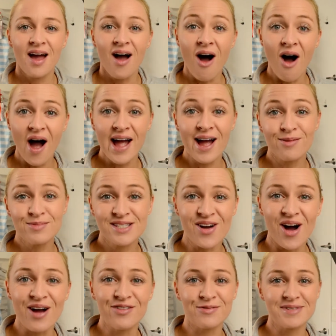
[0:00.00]
Hi, I'm
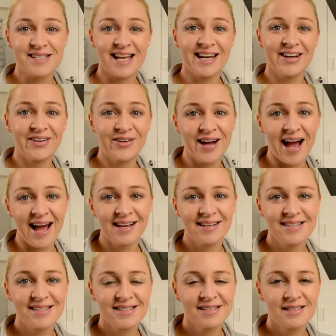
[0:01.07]
Sky from Sunny Girl
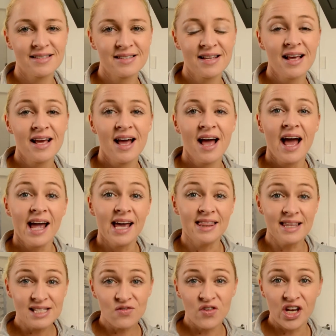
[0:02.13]
Cakes. In
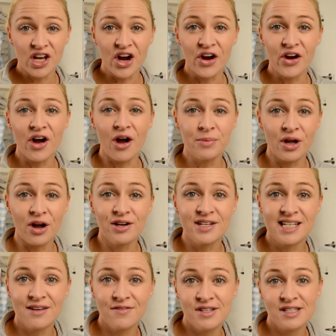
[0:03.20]
this video, I'm going to
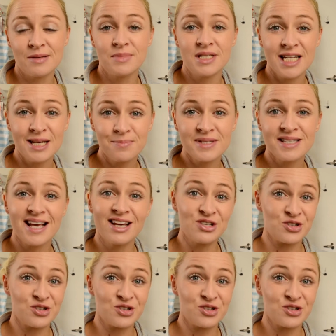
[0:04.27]
give you some tips and